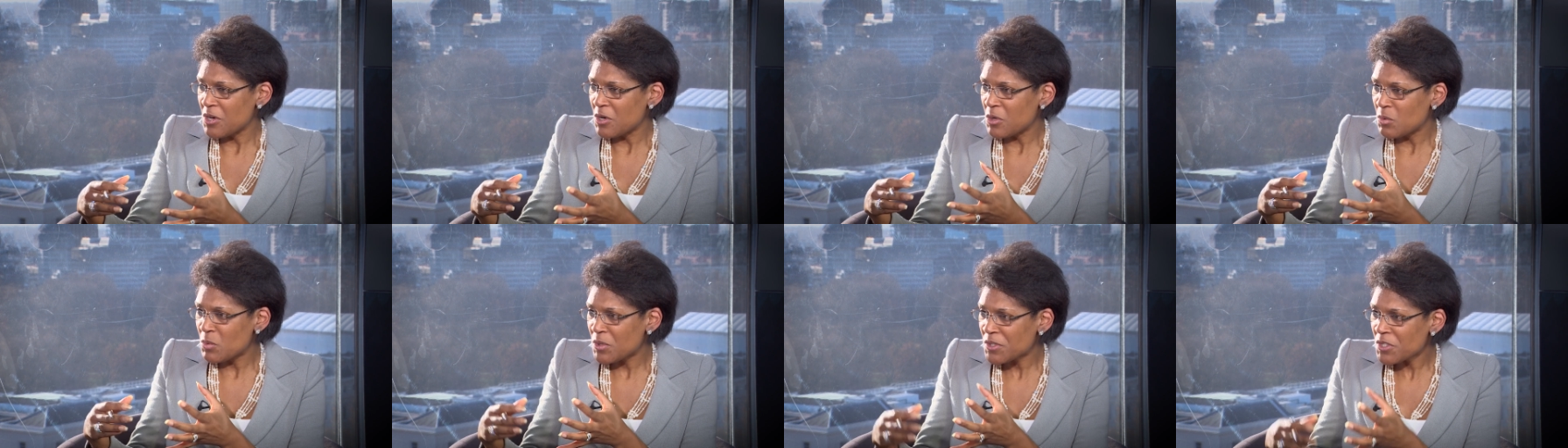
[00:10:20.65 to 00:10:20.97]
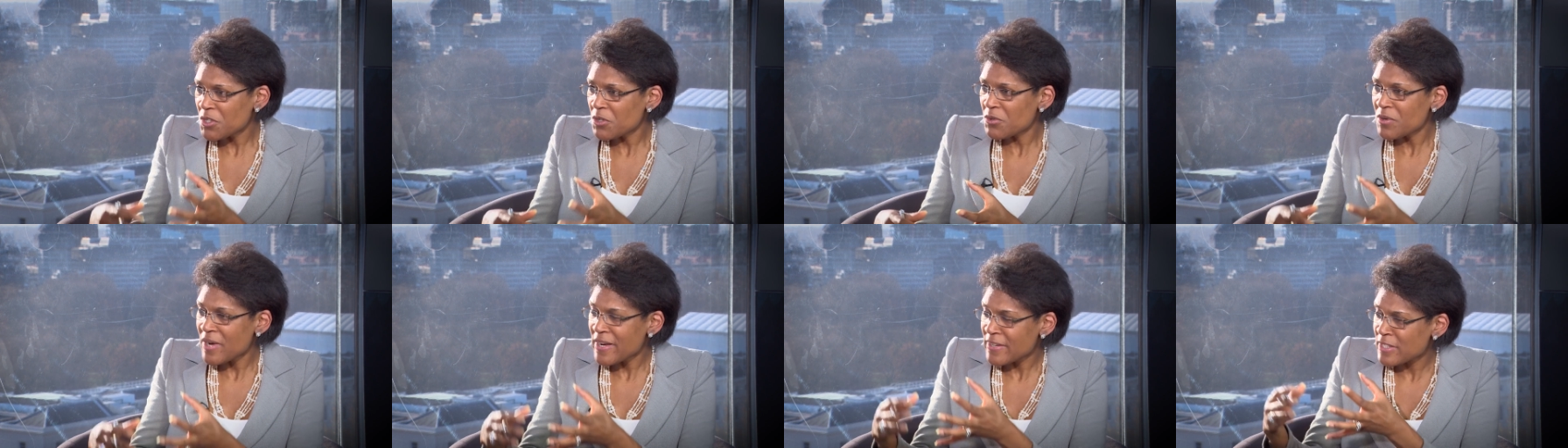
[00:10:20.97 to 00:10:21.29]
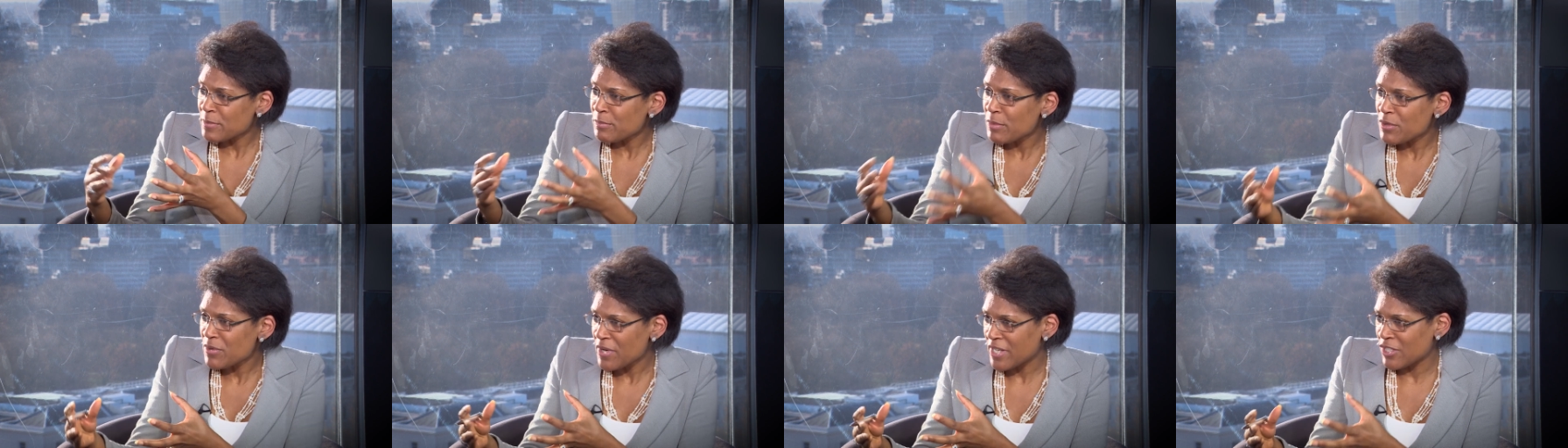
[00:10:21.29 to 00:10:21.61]
What are your
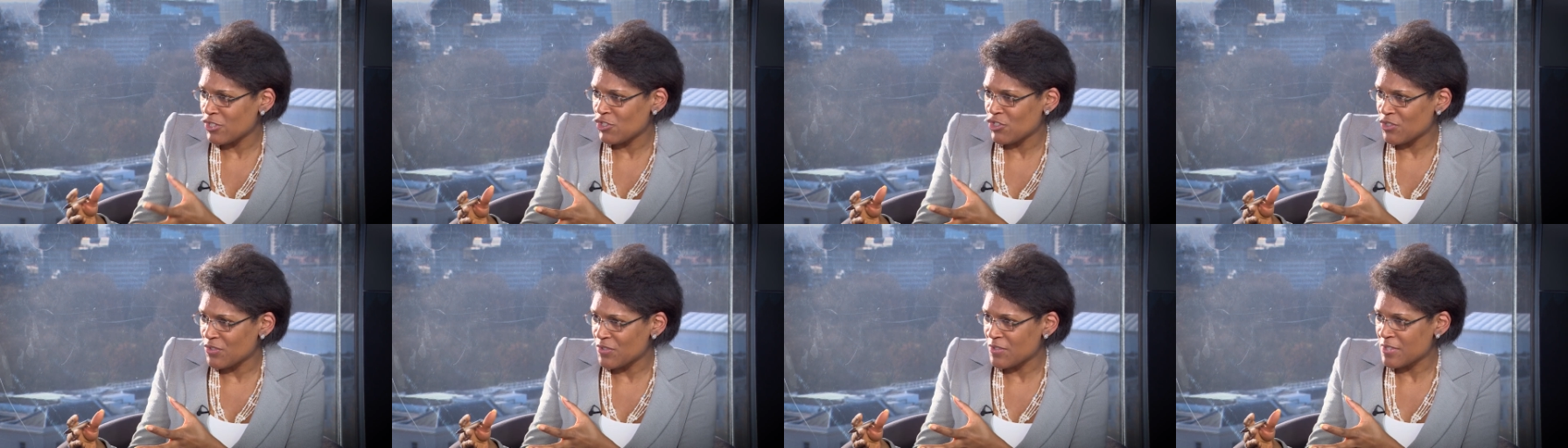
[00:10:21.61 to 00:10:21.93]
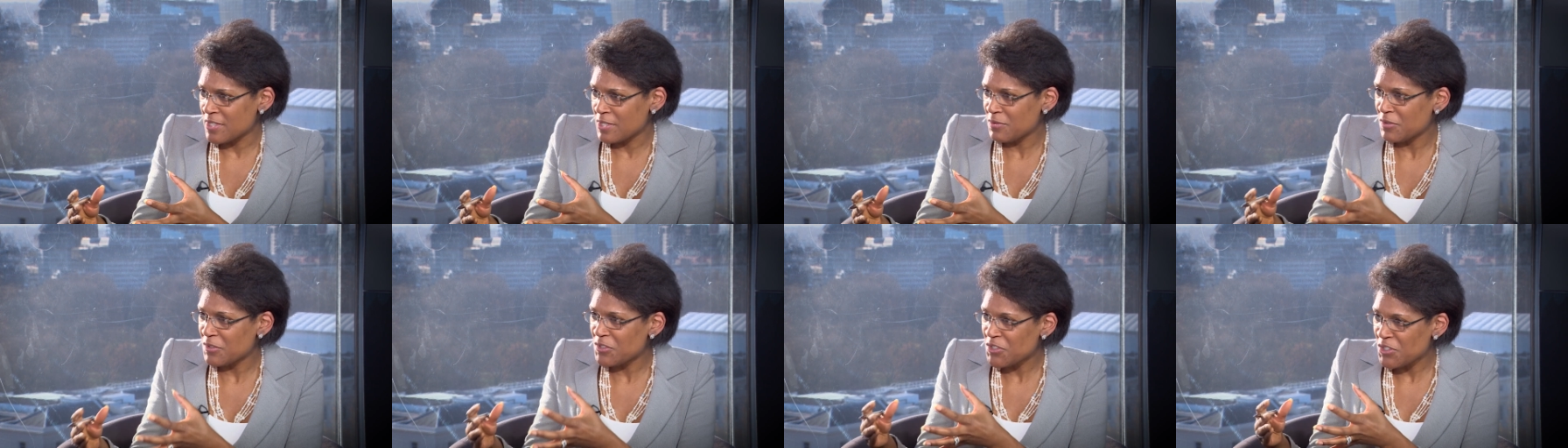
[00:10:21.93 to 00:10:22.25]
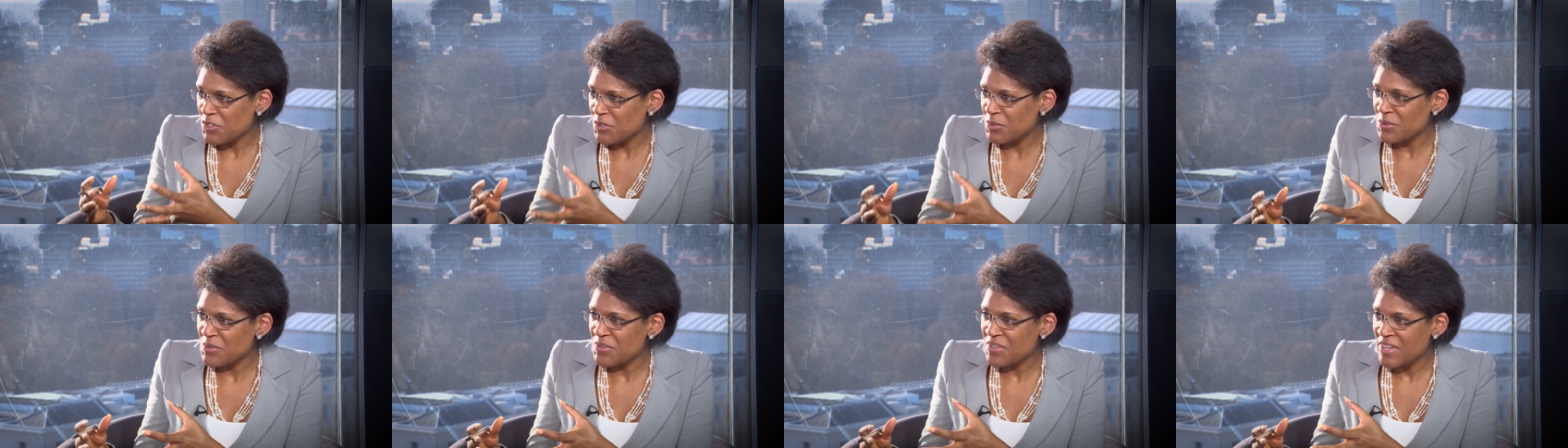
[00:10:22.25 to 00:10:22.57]
aspirations for
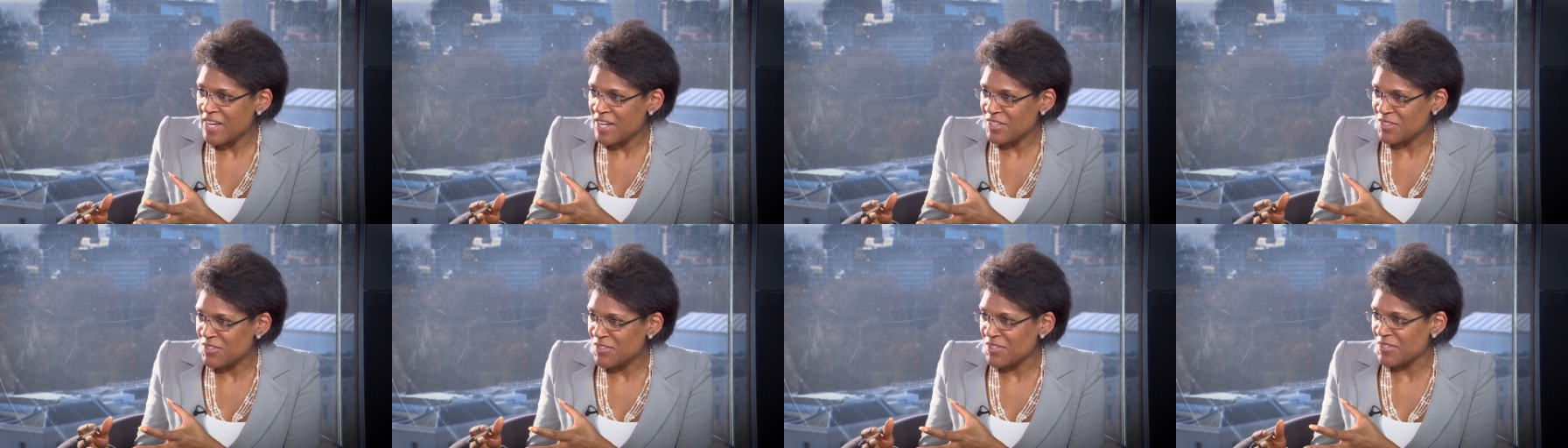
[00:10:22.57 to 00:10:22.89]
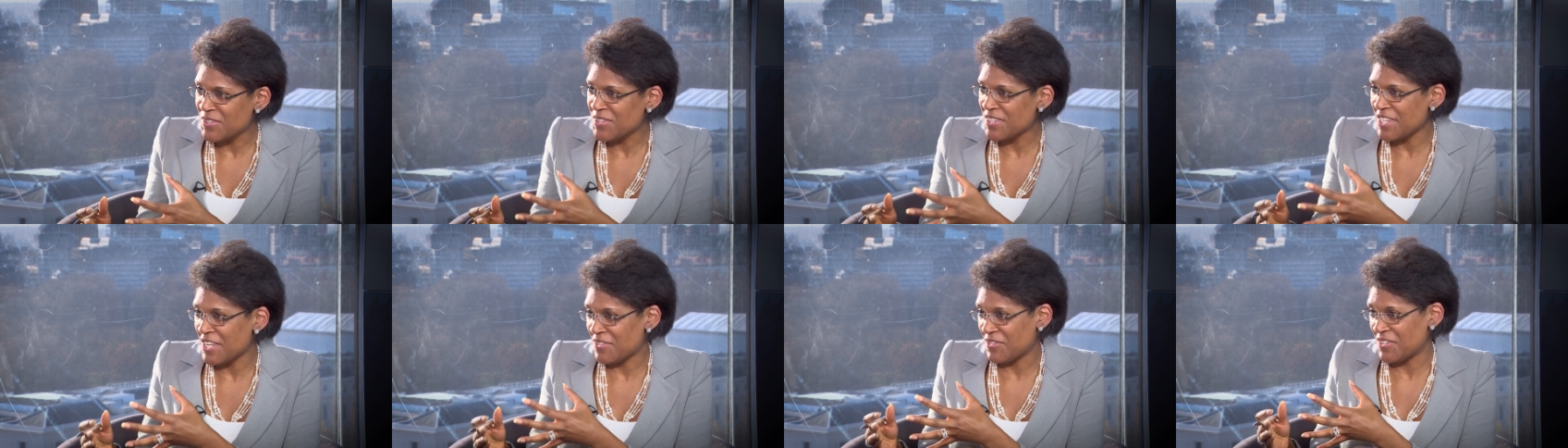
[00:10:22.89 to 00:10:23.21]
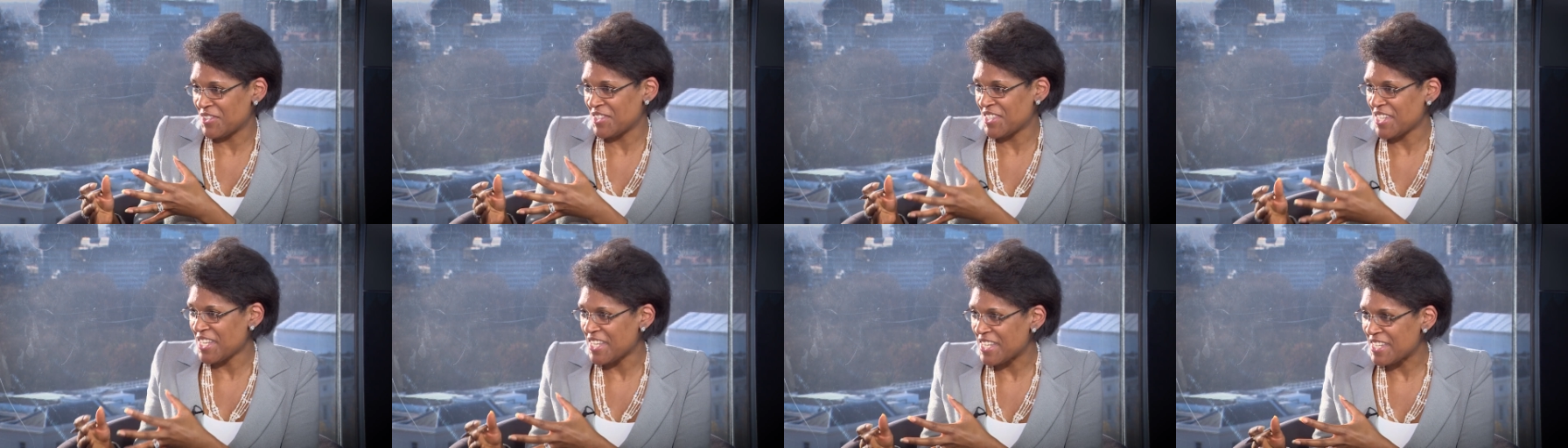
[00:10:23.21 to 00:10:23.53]

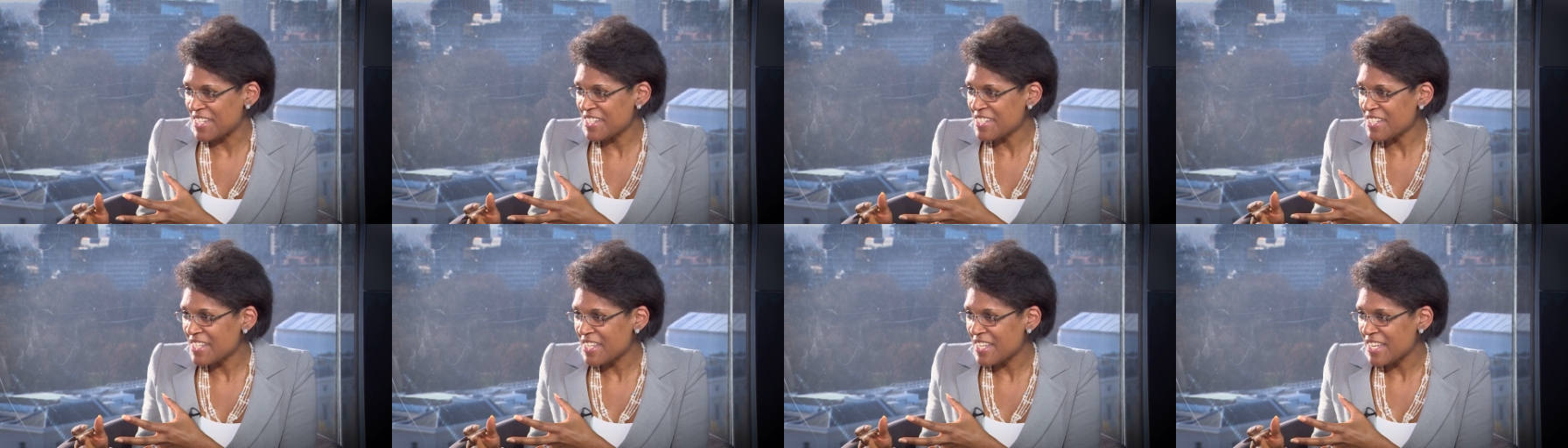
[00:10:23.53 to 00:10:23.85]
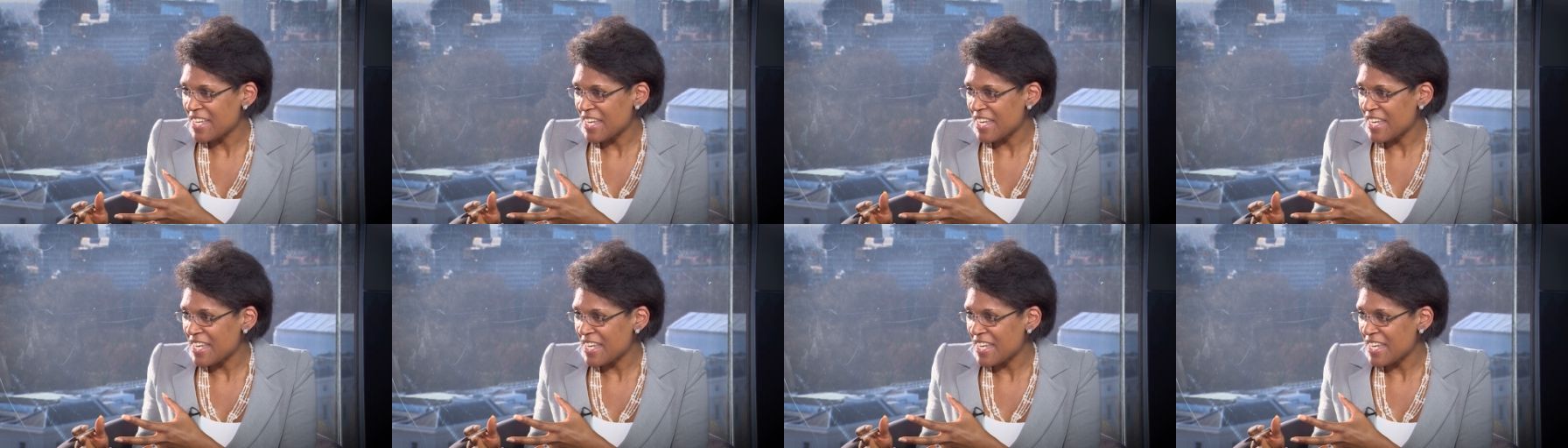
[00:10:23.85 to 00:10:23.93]
2017?